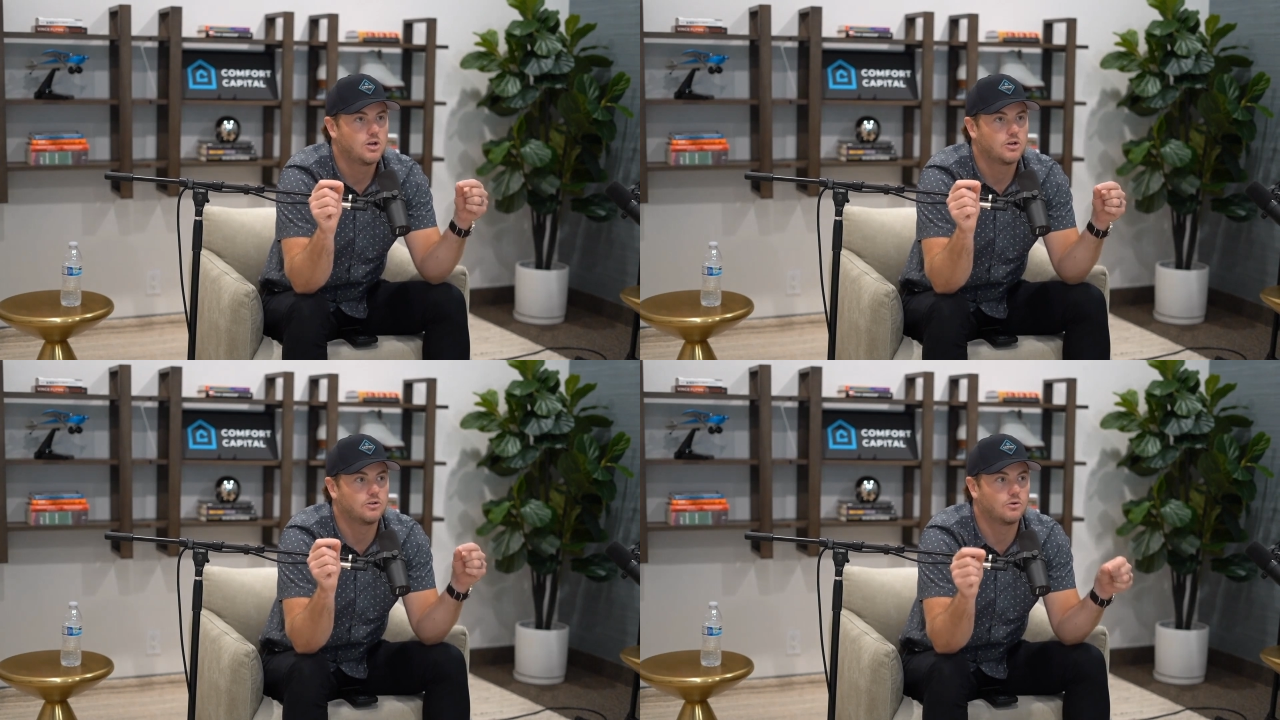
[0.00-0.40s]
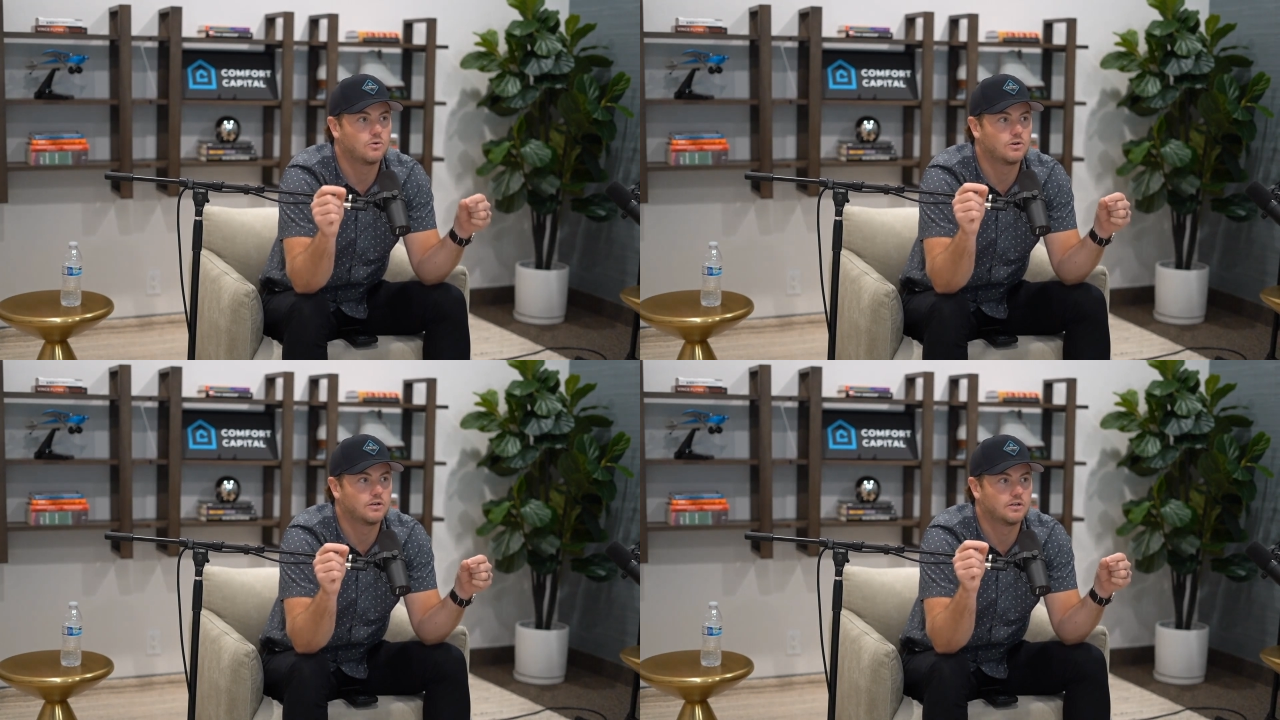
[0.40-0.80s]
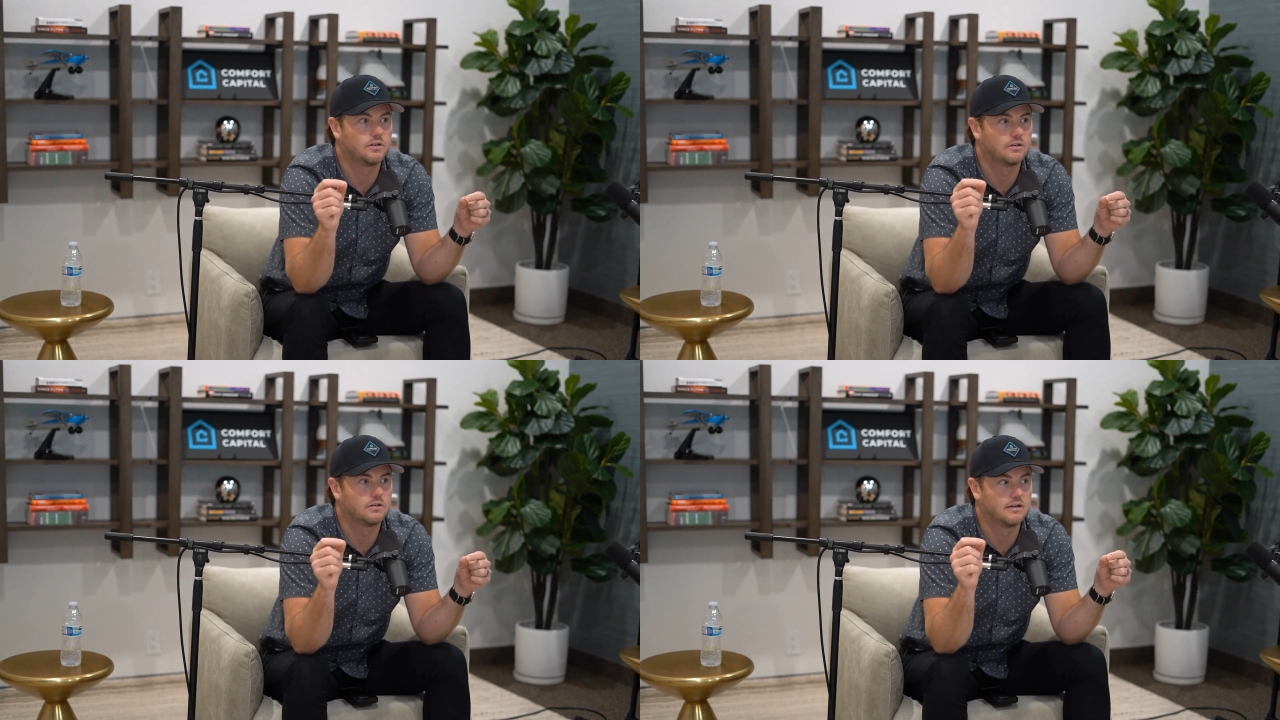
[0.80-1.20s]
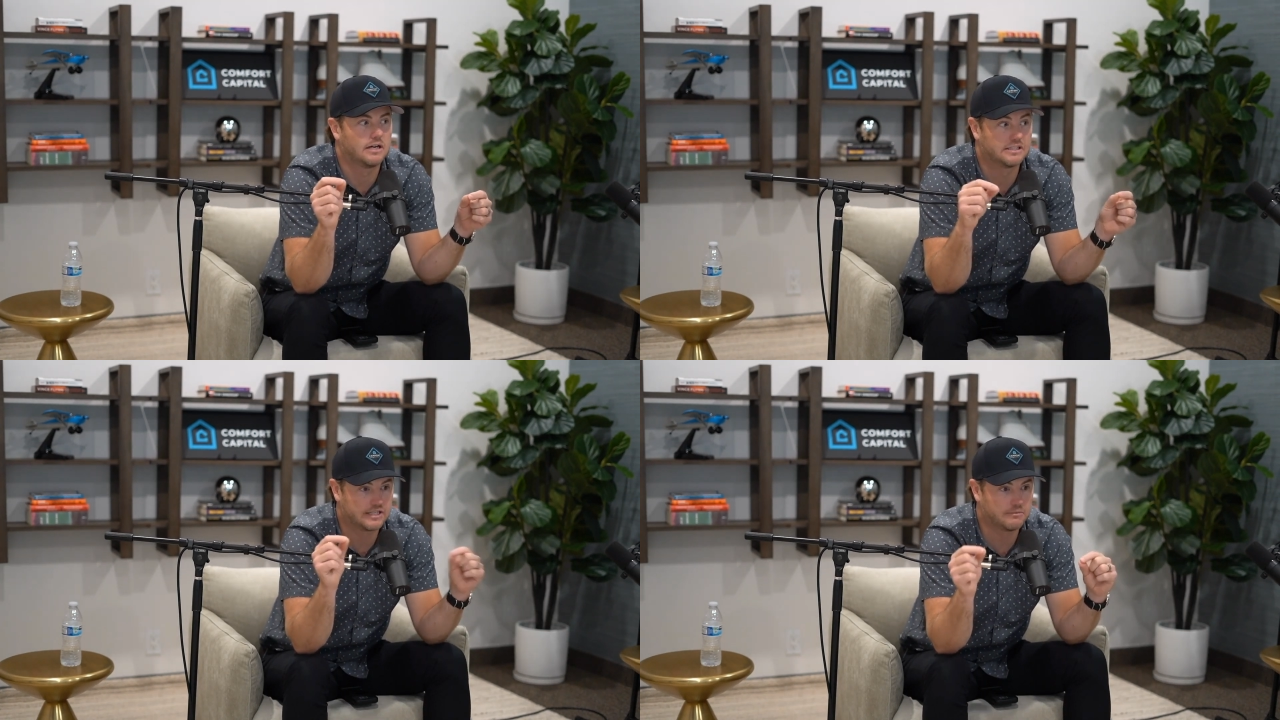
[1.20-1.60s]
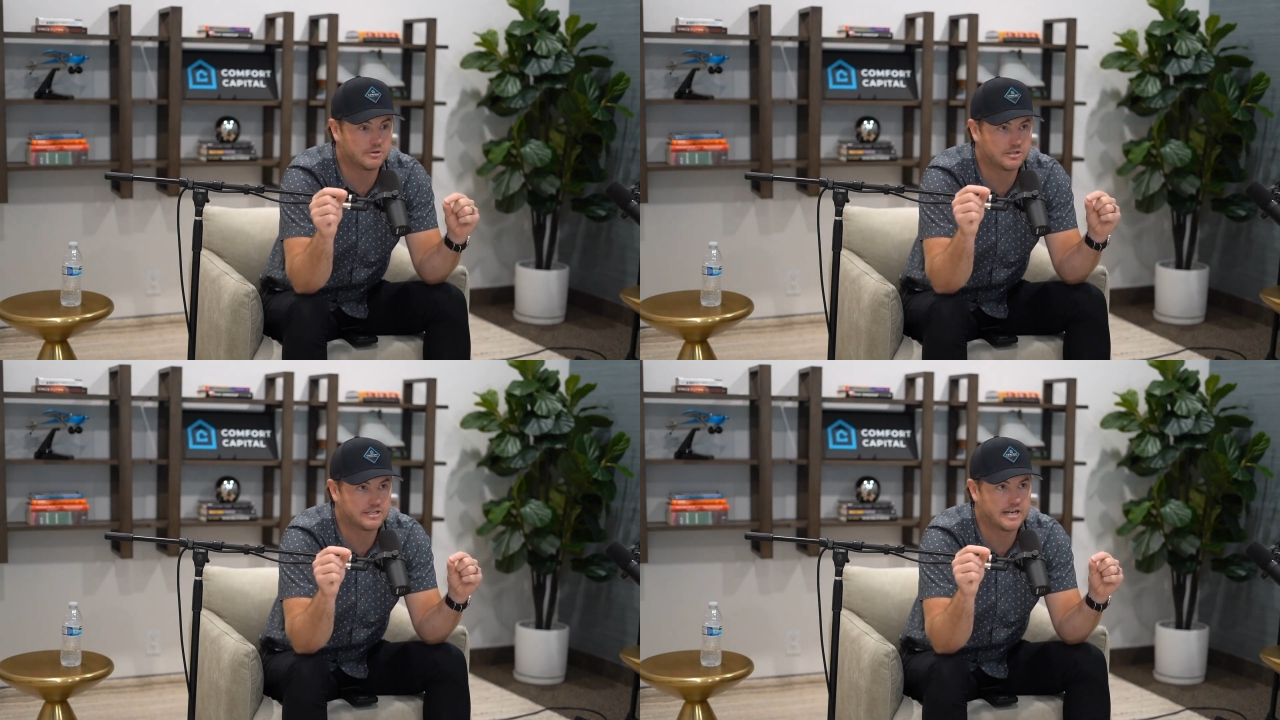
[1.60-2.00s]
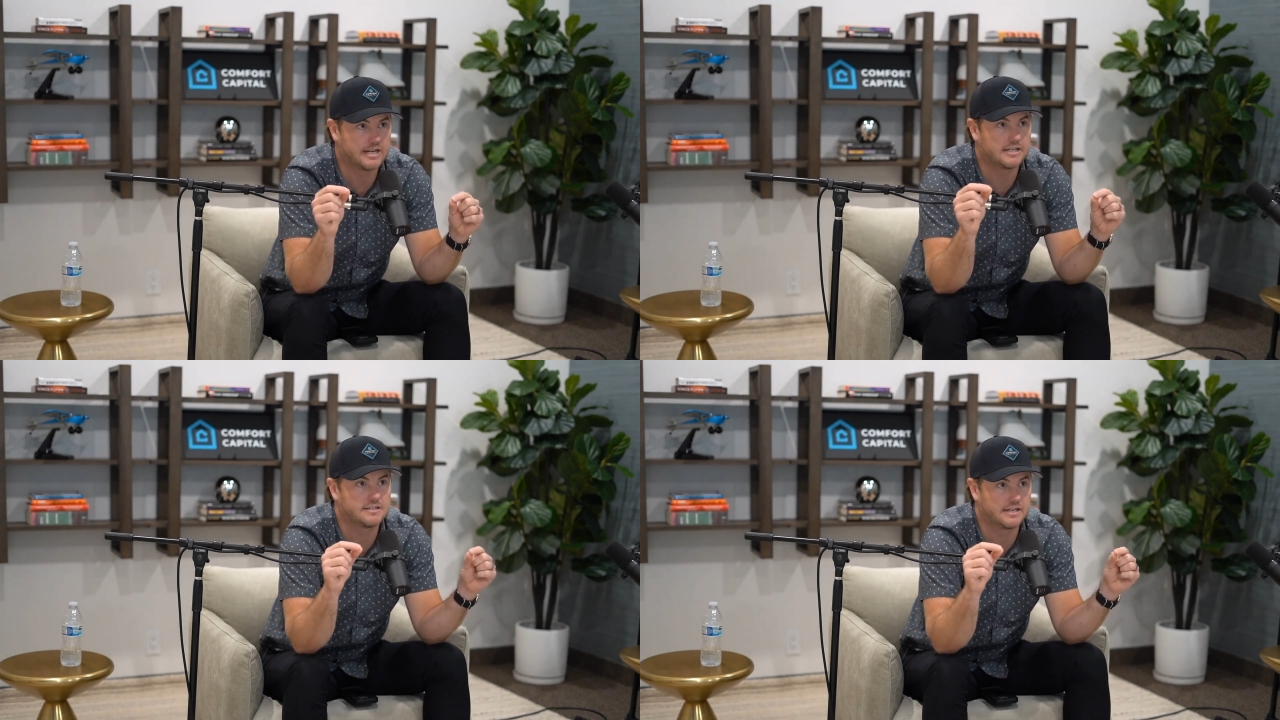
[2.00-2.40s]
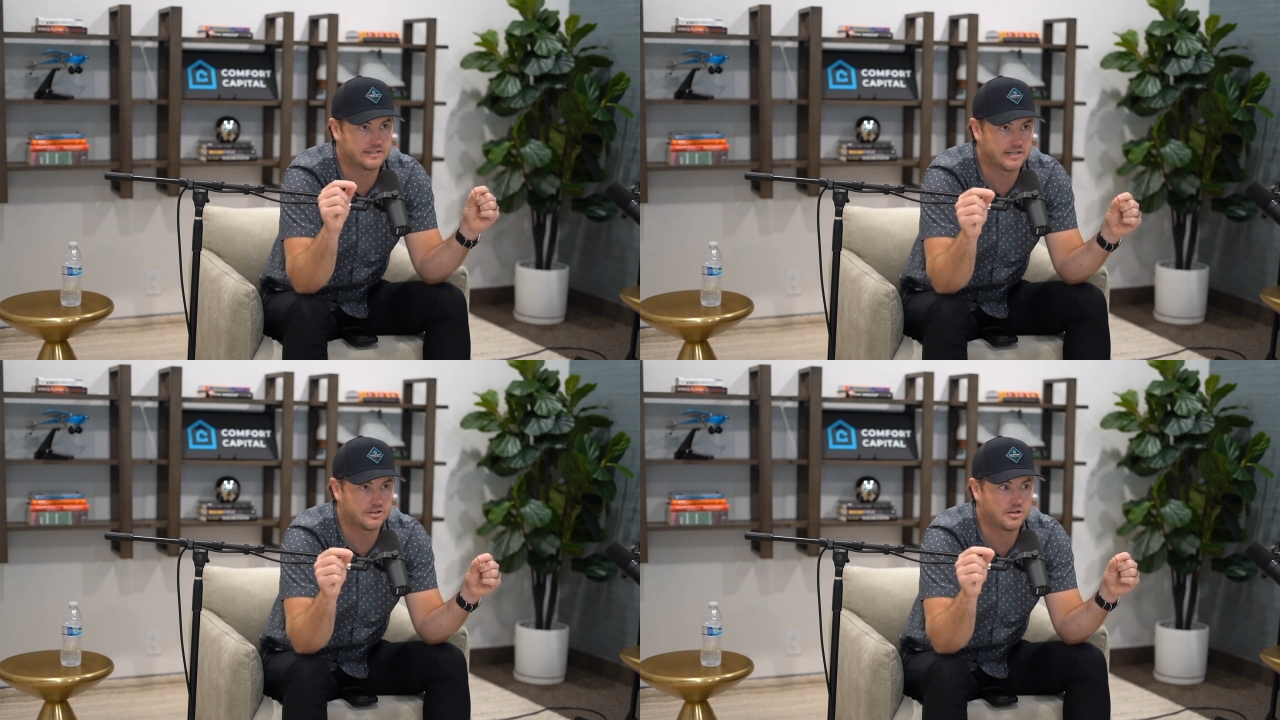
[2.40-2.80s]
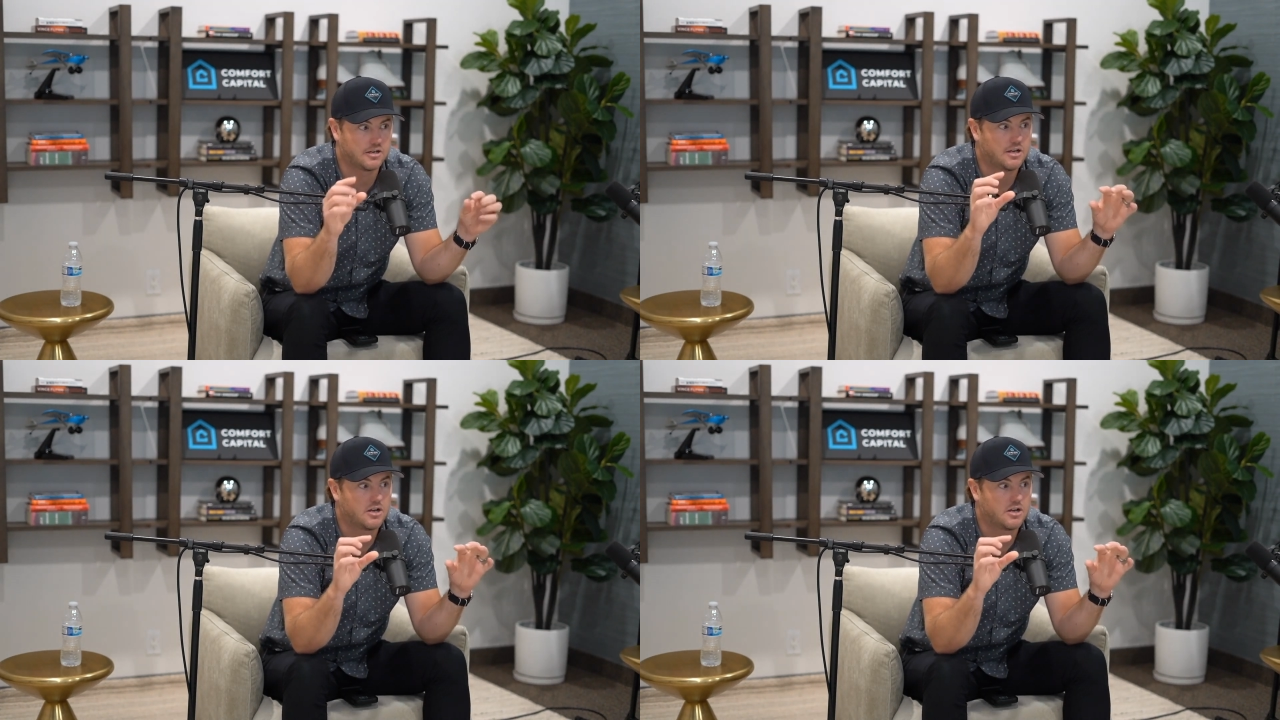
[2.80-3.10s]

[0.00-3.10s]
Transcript: your altimeter settings, etc.,